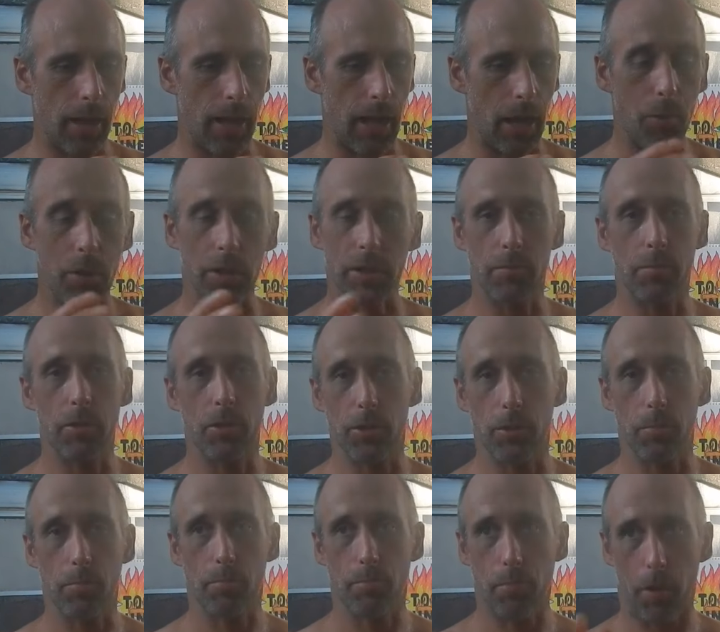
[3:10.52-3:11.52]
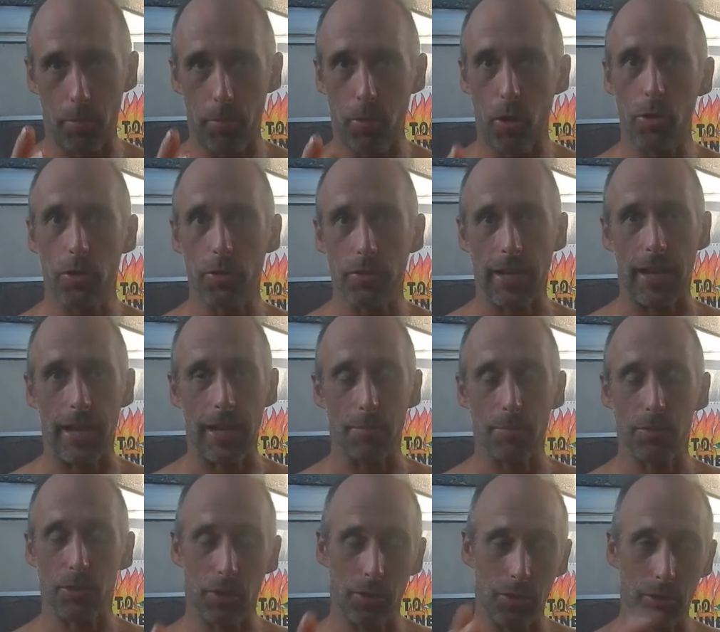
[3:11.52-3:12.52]
I wanted to build a, a
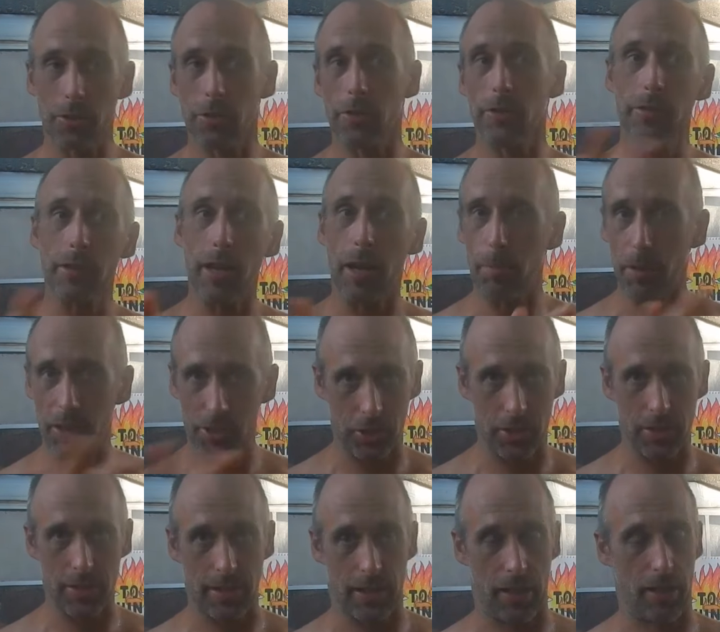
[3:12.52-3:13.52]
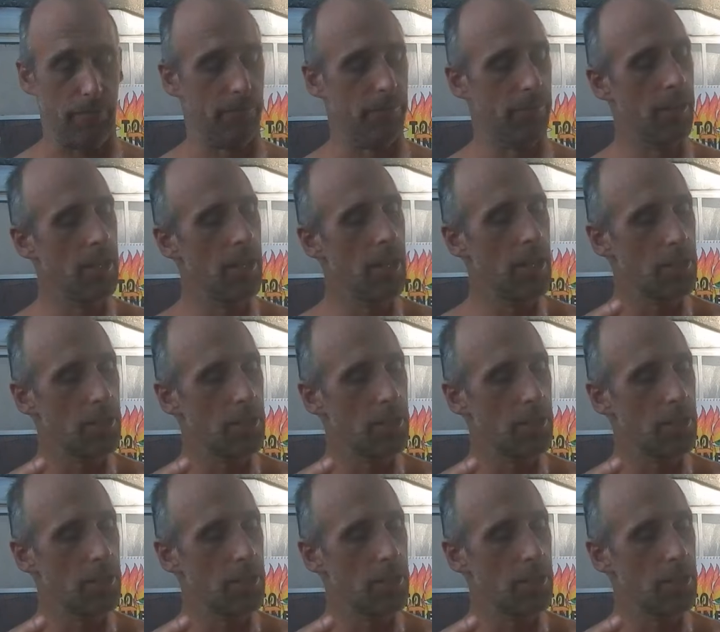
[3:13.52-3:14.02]
prototype to learn a bunch of stuff.